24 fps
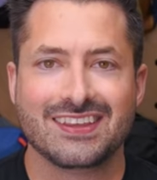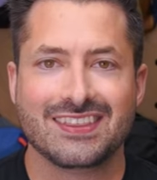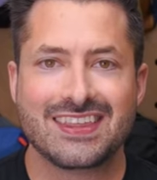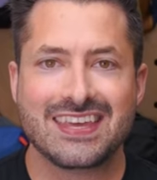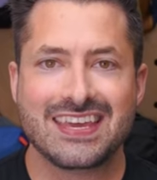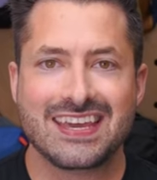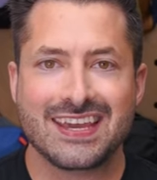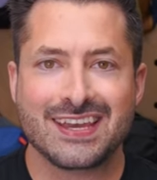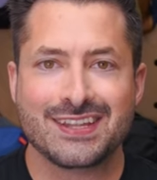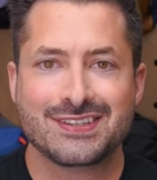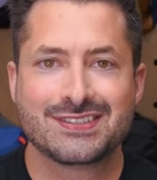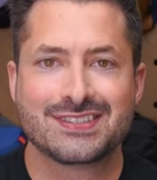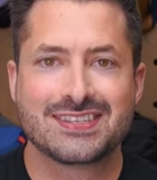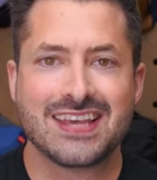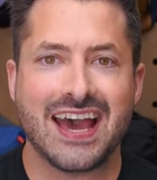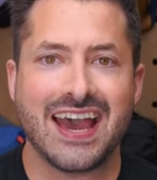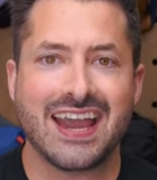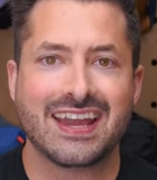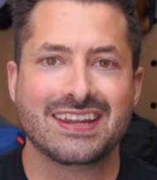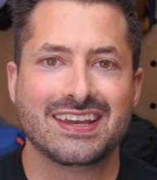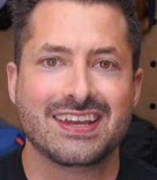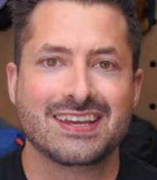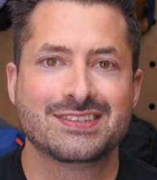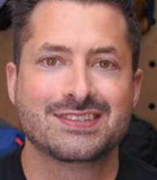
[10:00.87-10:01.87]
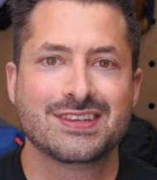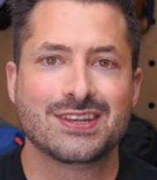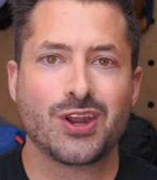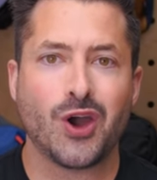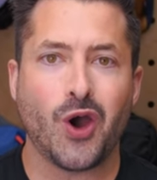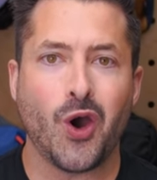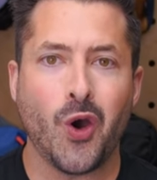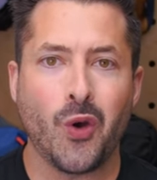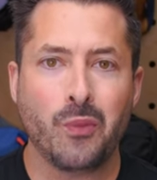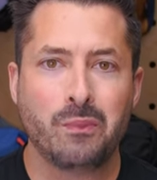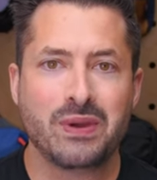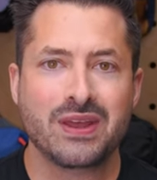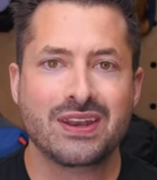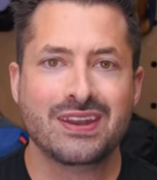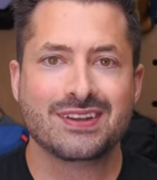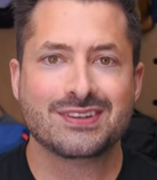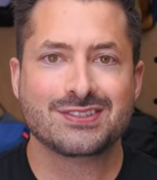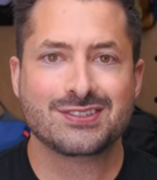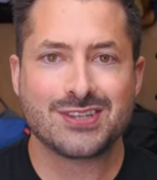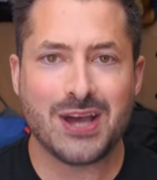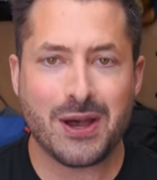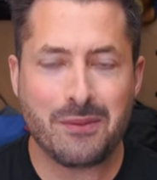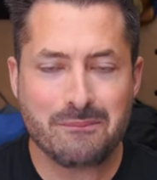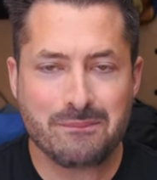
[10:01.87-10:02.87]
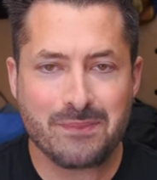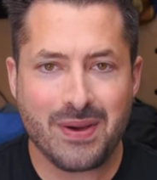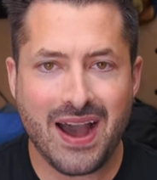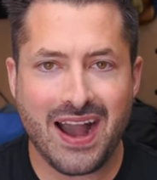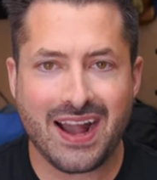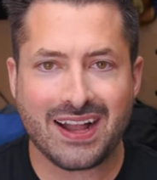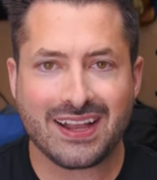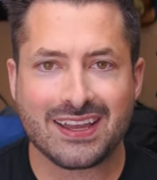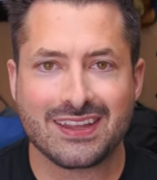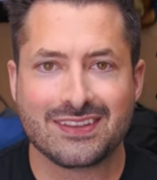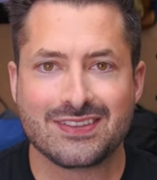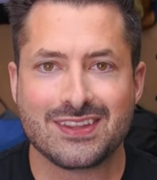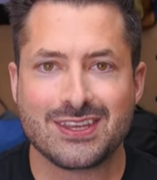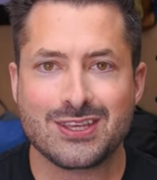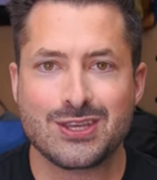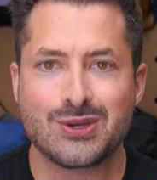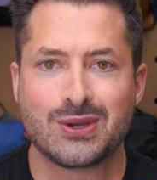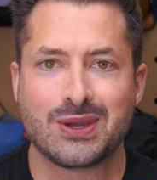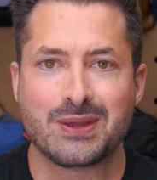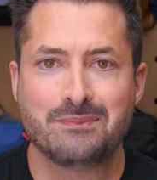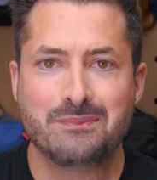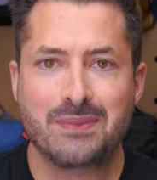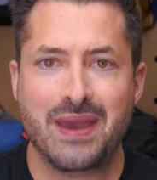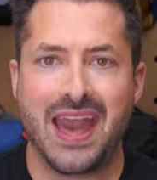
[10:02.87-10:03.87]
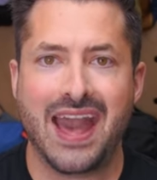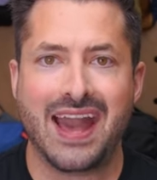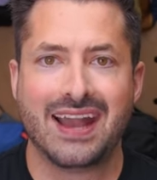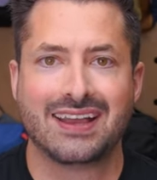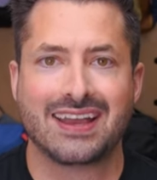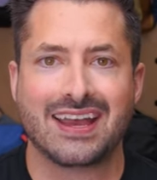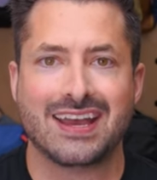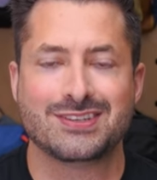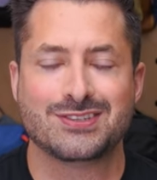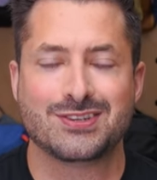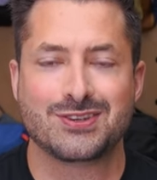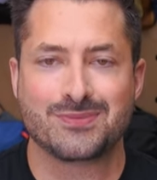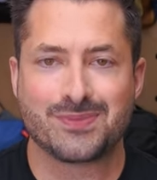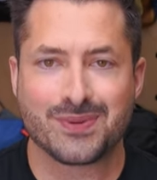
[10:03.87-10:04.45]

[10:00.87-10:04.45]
The inside is an open dump pocket that you can pack as you